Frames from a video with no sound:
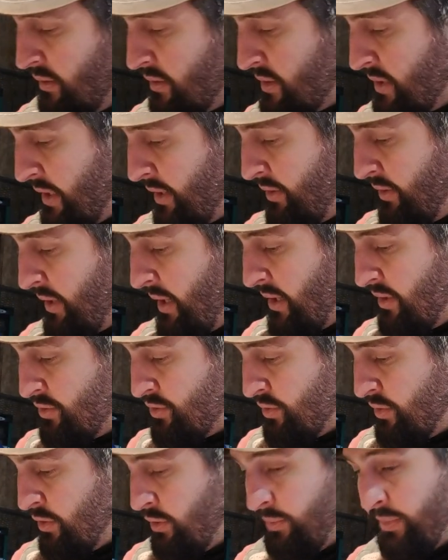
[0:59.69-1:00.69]
Looks like you got
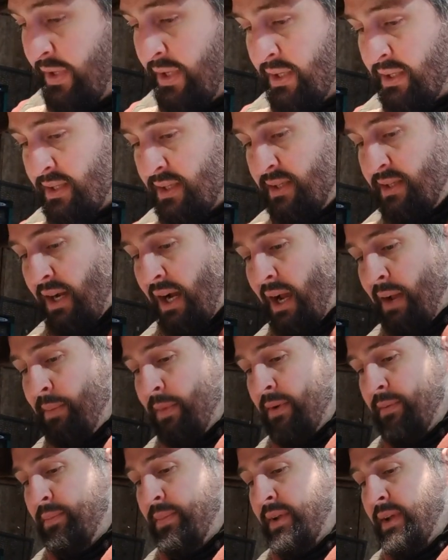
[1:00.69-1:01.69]
drill bits,
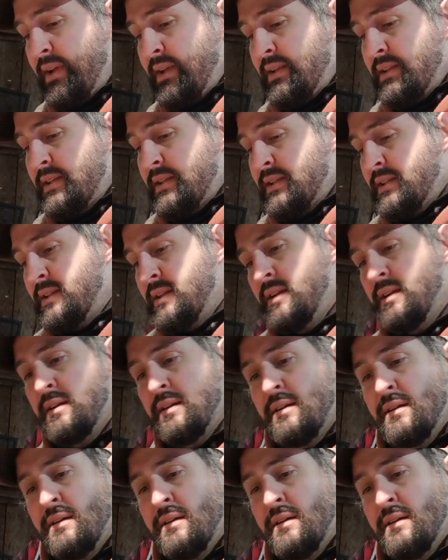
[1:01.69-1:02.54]
diamond bits,